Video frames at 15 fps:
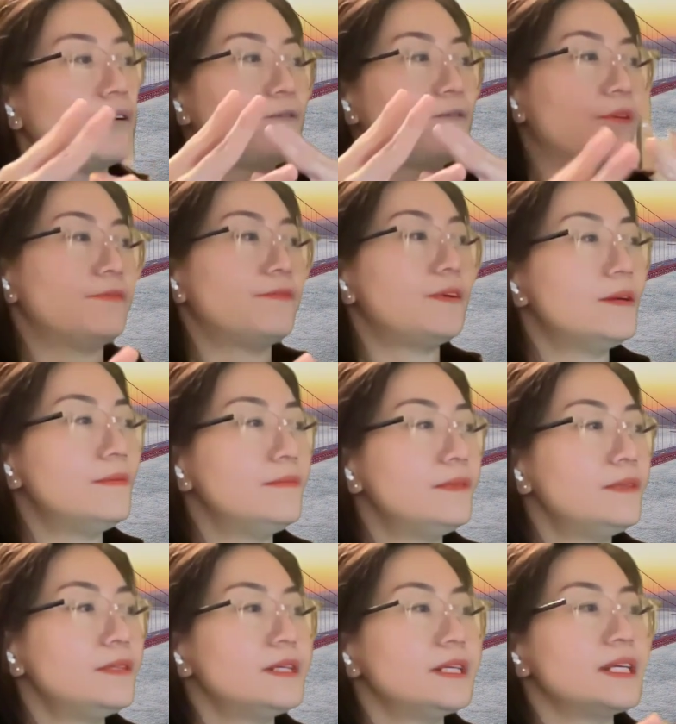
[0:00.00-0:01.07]
for
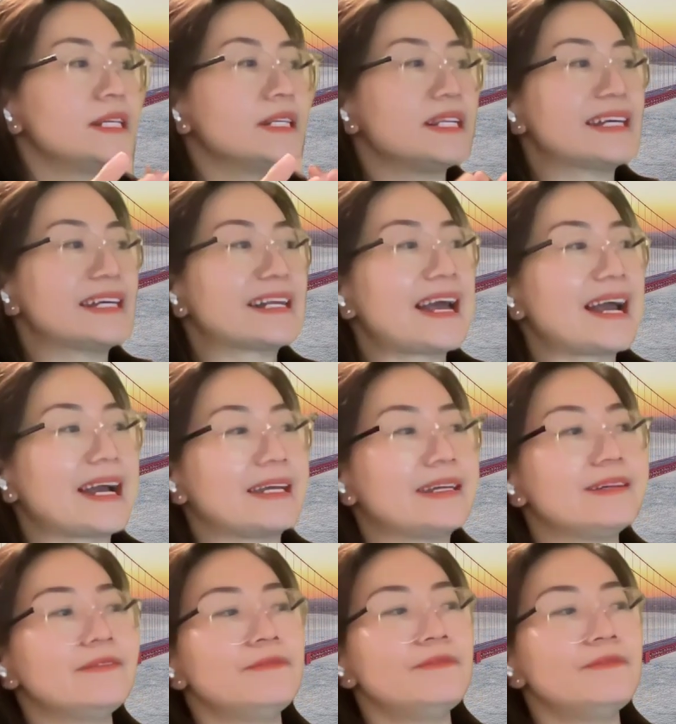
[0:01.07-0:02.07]
firms in decline,